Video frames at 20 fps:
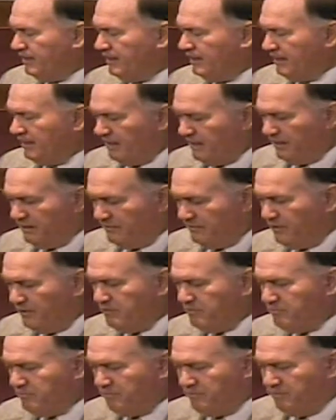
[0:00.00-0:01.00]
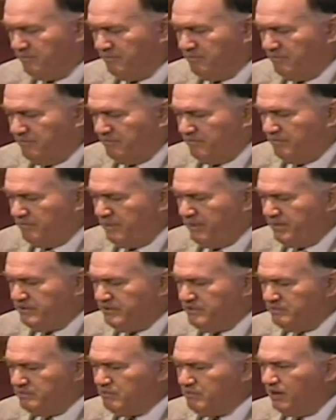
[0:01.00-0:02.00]
in the very
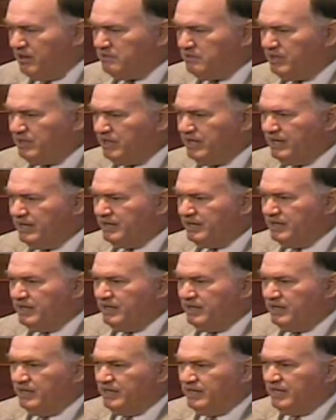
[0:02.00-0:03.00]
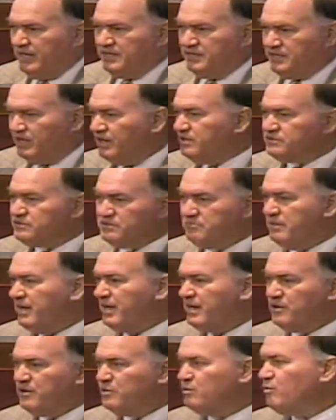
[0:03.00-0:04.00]
basic bottom line, it doesn't
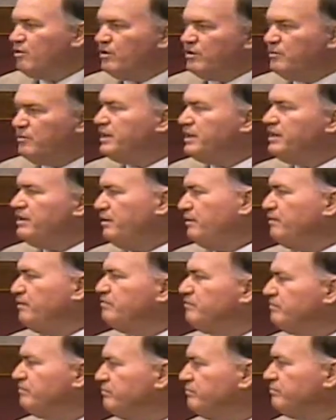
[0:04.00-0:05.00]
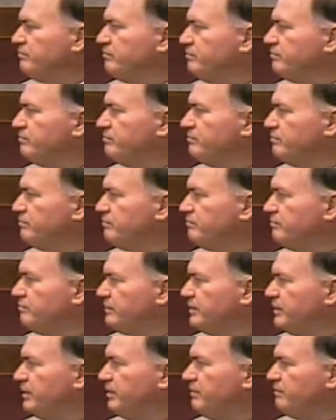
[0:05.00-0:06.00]
matter what we do. You
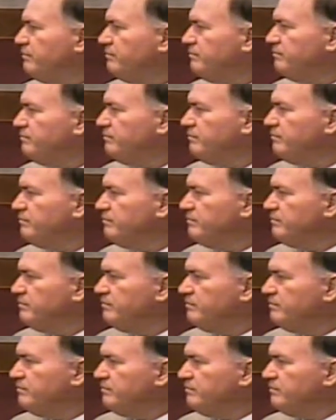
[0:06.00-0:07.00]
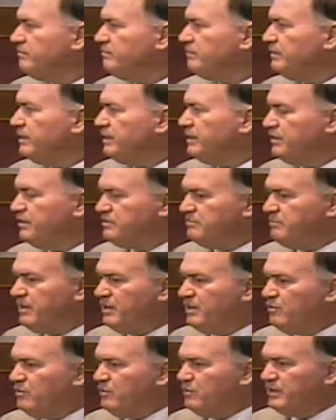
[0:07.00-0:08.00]
know? It doesn't matter
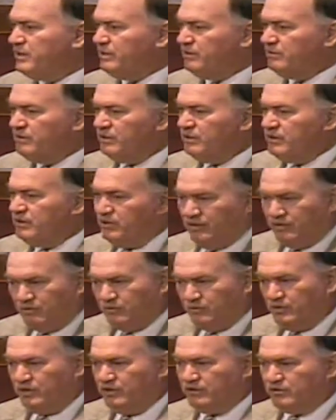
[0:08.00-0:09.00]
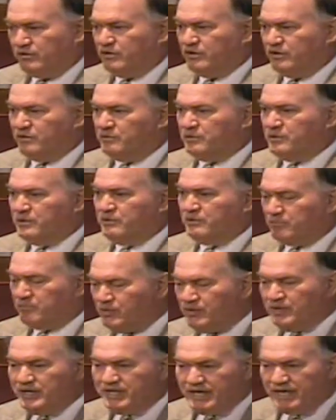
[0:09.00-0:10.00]
what we do. We're either going to, we were
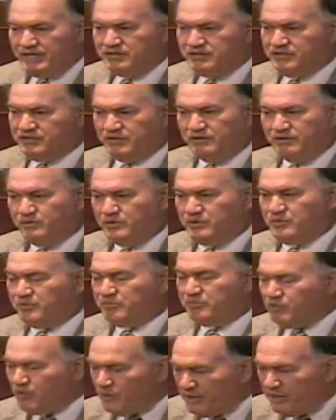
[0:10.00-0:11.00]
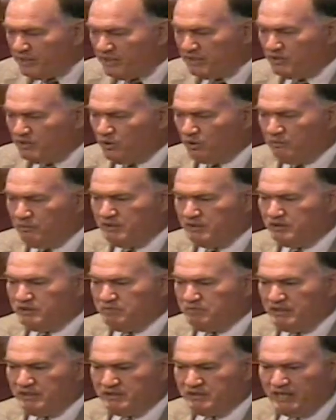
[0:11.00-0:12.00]
predestined, we were predetermined to be
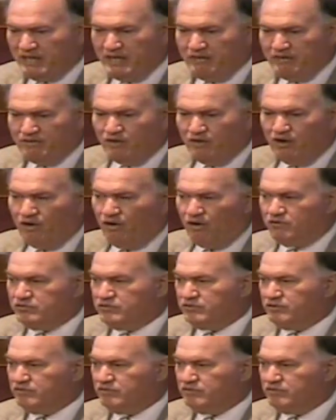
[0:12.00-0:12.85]
saved or lost.